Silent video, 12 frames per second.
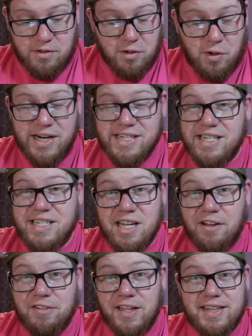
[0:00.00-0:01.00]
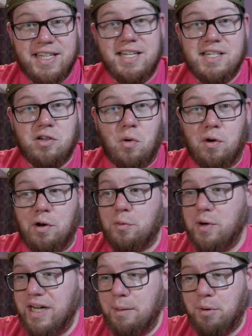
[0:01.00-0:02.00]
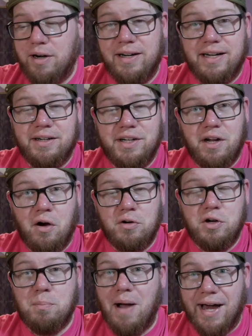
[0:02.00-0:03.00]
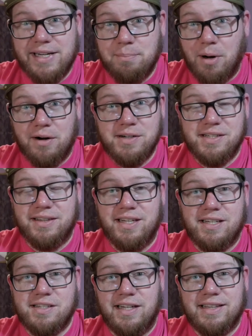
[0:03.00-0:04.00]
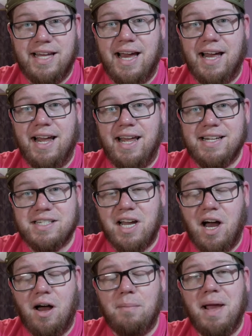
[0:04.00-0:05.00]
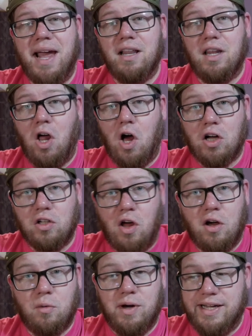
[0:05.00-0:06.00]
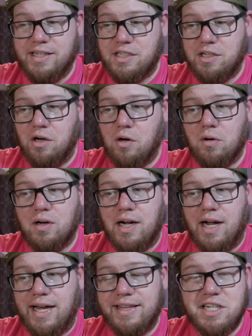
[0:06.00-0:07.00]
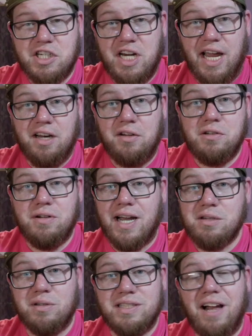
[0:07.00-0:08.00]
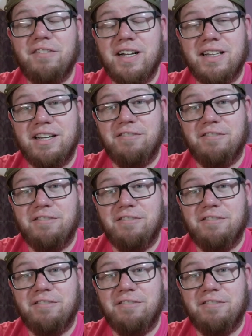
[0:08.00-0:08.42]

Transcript: crazy stuff like this or 3D printing, you know, new body parts and things like that. It has come a long, long way. So on this channel, you guys will definitely